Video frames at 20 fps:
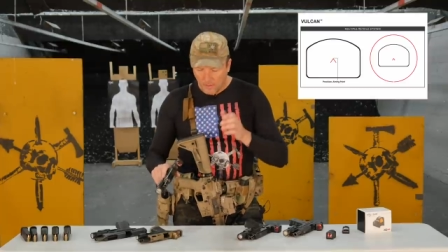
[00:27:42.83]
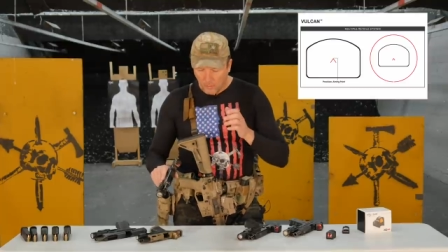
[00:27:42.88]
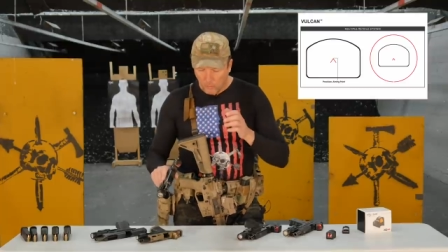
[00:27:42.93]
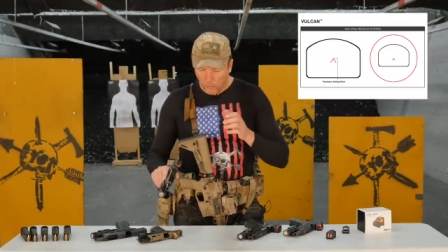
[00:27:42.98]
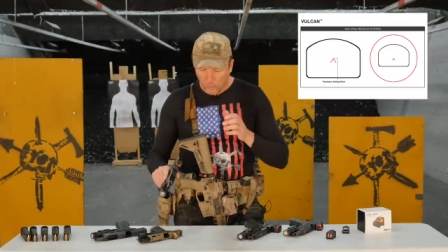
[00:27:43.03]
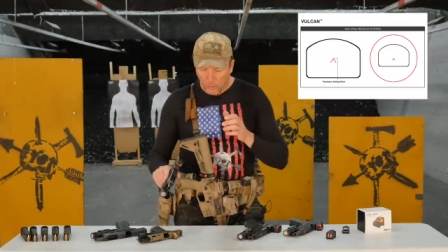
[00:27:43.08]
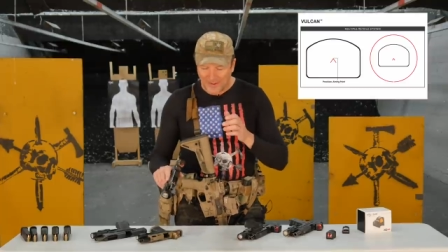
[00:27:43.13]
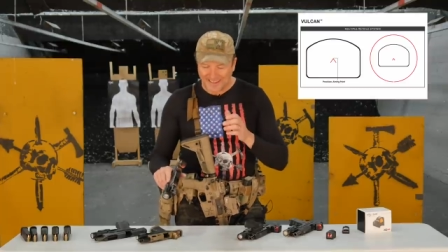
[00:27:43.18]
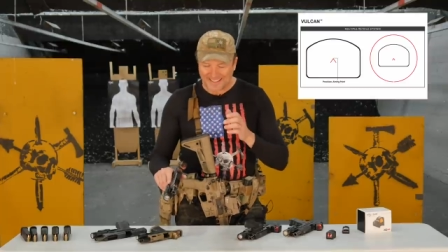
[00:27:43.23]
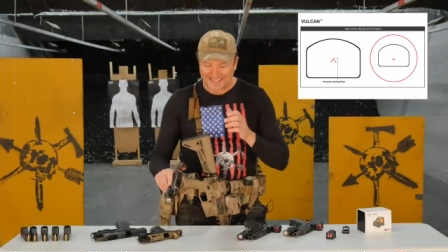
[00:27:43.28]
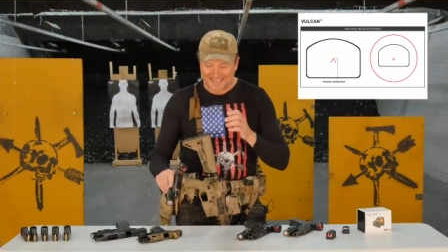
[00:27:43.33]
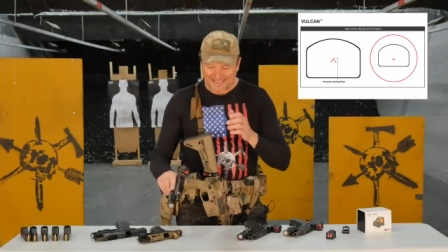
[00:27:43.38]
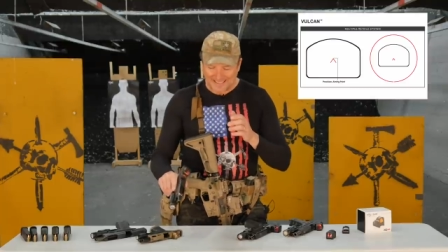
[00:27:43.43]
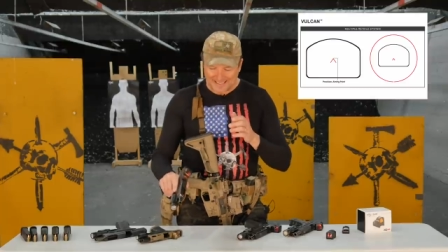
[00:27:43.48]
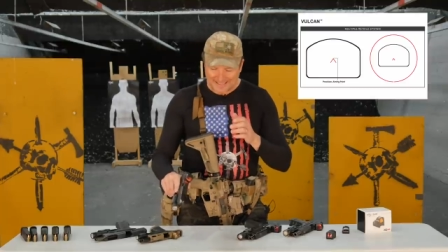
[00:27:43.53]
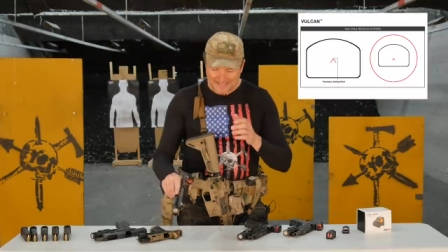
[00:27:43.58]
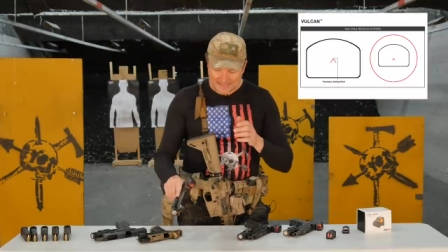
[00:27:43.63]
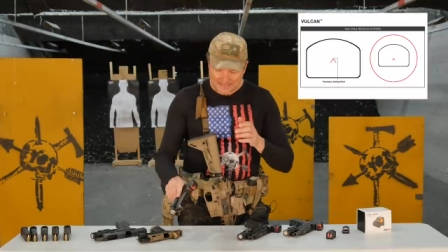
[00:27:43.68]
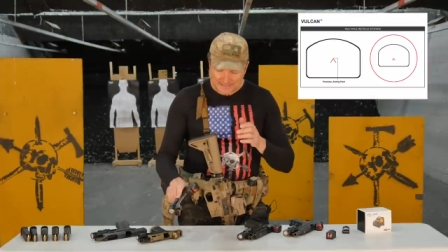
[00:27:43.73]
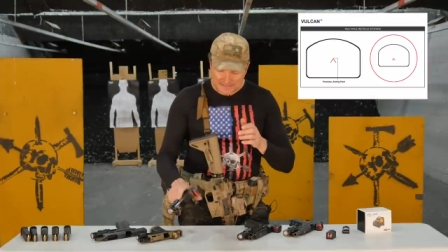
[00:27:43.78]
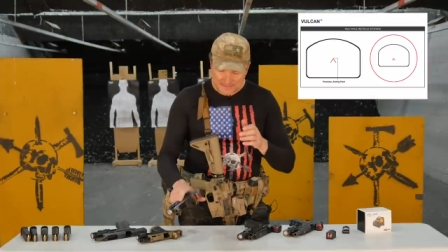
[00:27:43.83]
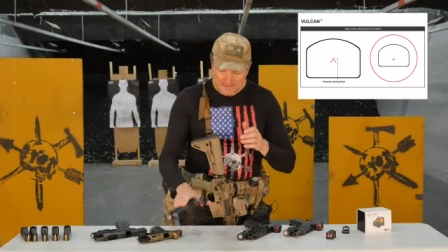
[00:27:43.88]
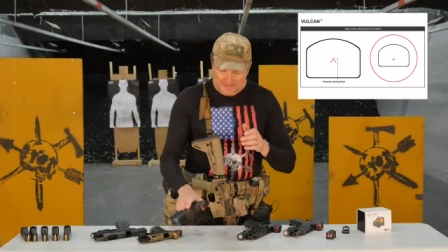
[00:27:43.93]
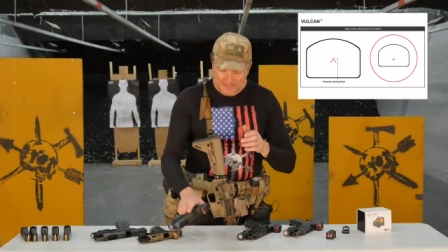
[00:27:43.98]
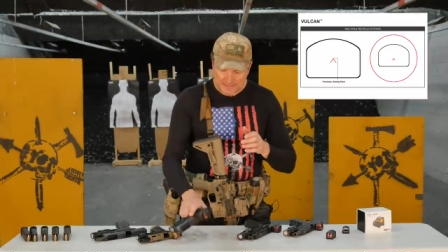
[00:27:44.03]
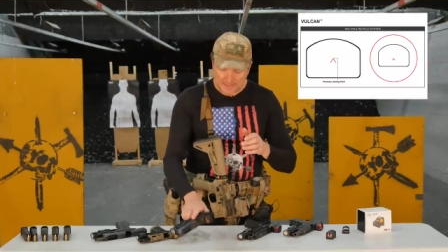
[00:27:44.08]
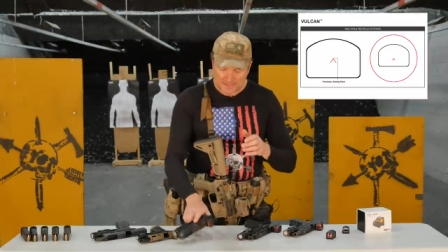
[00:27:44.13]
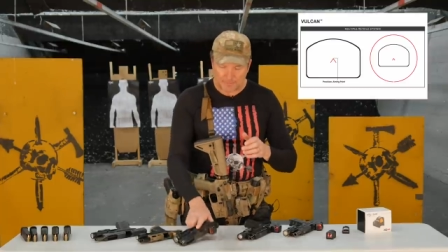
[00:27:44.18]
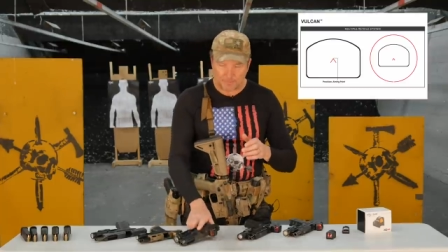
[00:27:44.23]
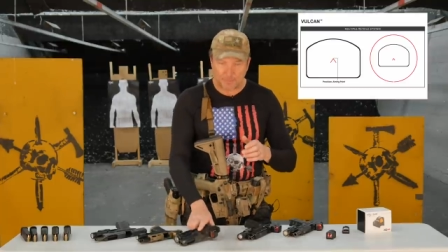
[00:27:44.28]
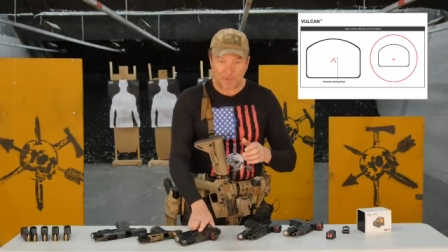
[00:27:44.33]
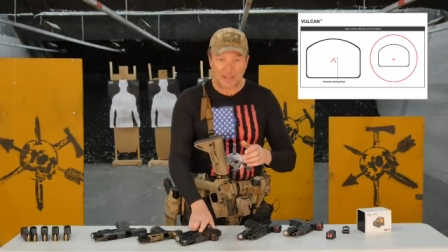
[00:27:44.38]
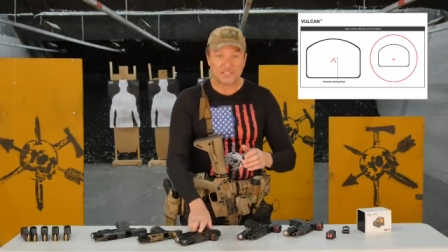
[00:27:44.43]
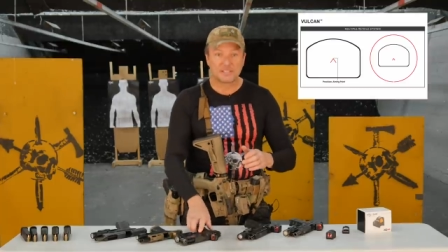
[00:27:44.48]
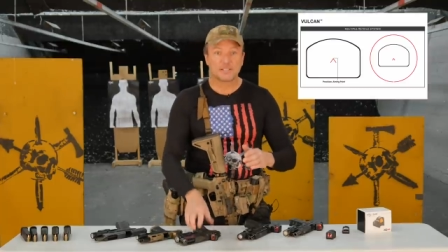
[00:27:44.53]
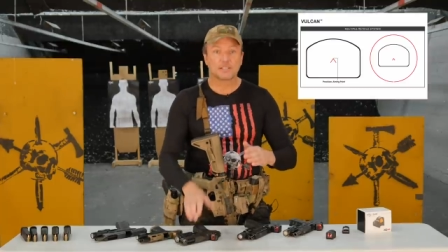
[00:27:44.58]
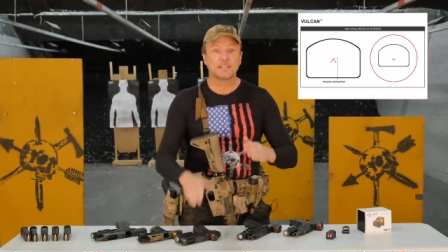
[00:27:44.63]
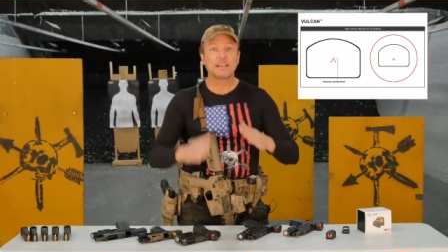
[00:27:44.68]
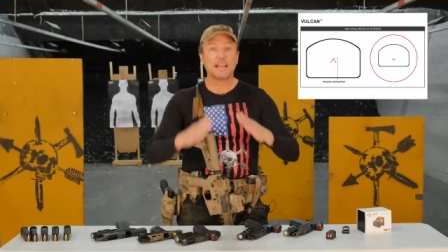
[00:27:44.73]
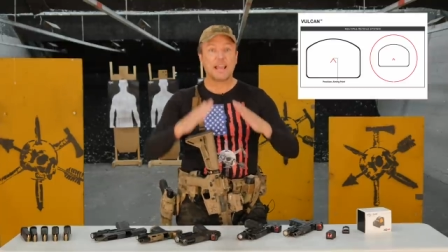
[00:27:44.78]
what it is, is
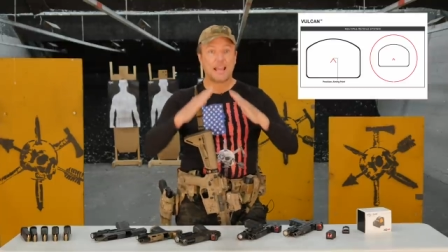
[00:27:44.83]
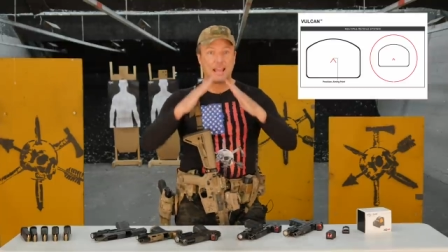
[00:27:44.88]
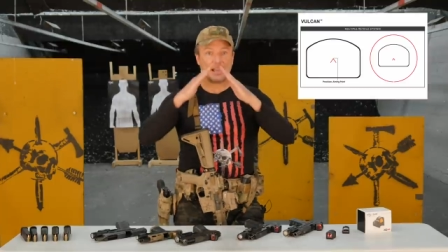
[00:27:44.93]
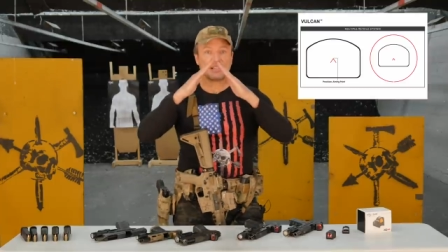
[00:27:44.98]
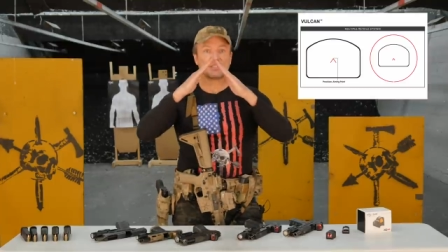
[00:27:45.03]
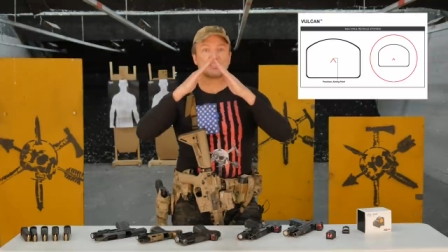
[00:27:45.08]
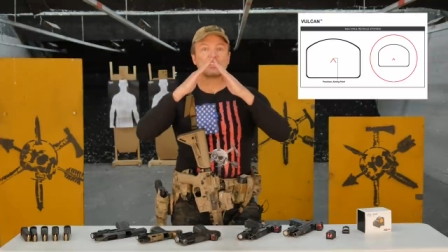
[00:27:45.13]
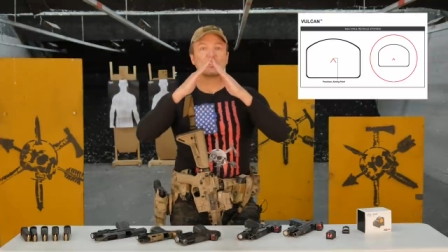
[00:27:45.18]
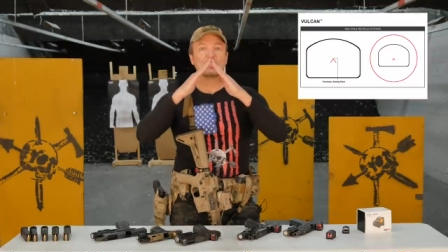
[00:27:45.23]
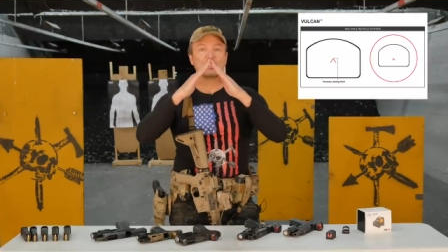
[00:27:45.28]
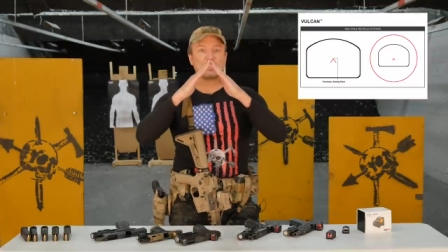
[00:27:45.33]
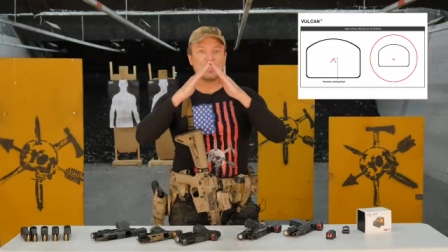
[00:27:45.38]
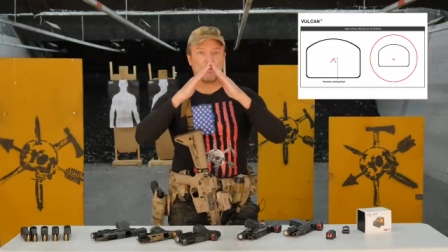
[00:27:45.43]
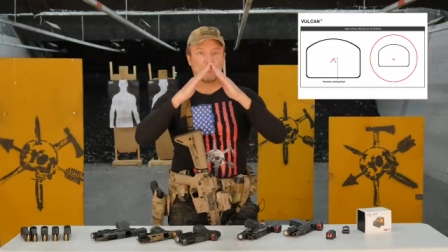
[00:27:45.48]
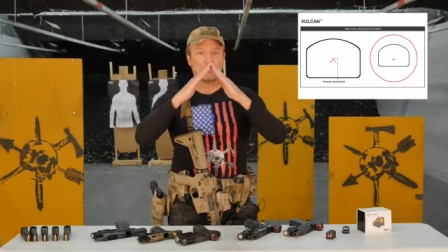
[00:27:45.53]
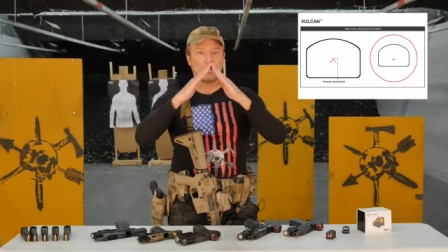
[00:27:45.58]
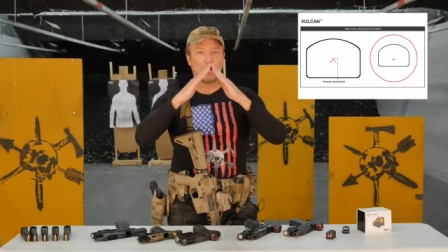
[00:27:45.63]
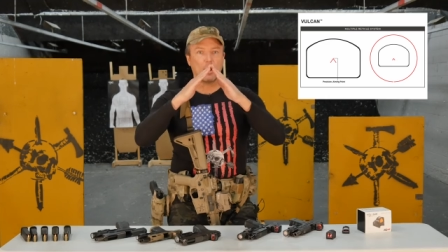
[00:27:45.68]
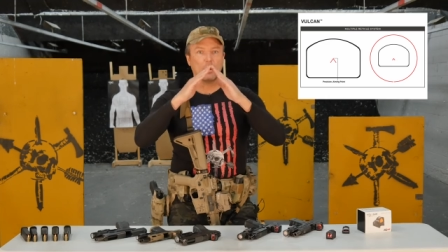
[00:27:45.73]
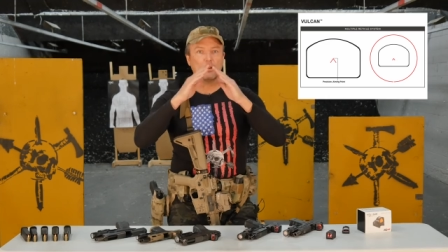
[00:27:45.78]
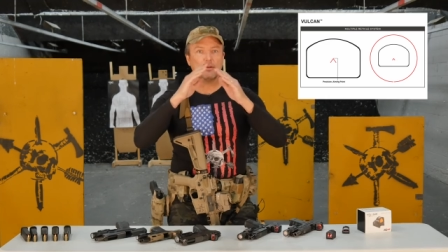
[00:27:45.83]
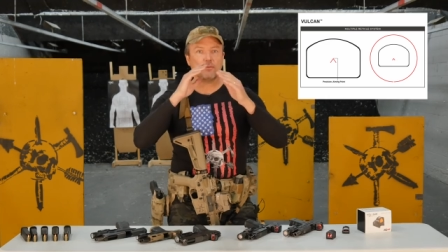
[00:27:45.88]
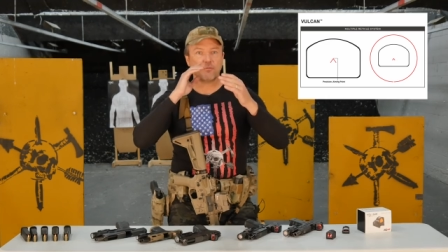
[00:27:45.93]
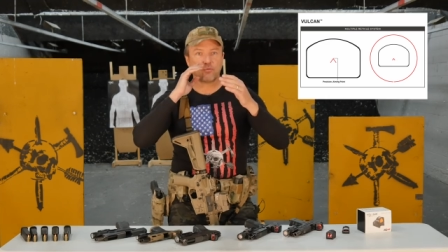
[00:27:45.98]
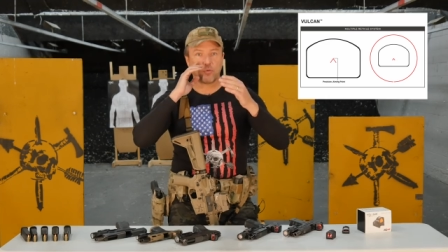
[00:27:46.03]
basically it has the chevron